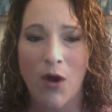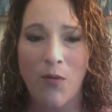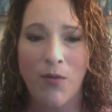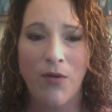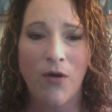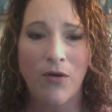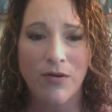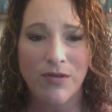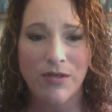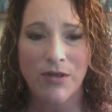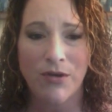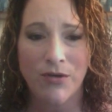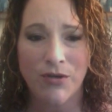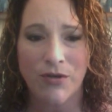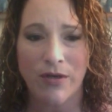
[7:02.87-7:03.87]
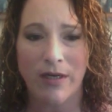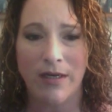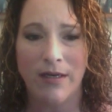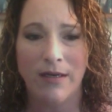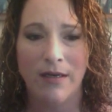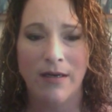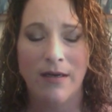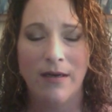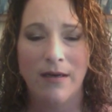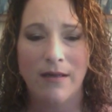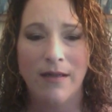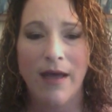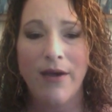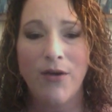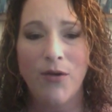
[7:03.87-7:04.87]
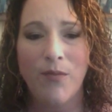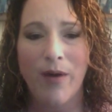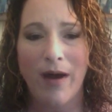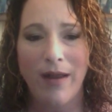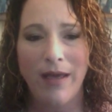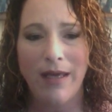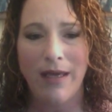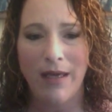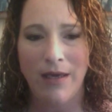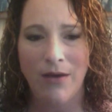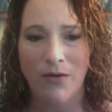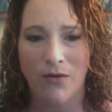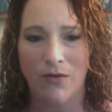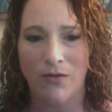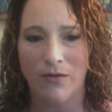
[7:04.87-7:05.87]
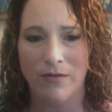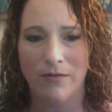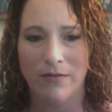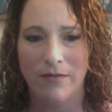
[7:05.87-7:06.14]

open heart surgery, let your body heal.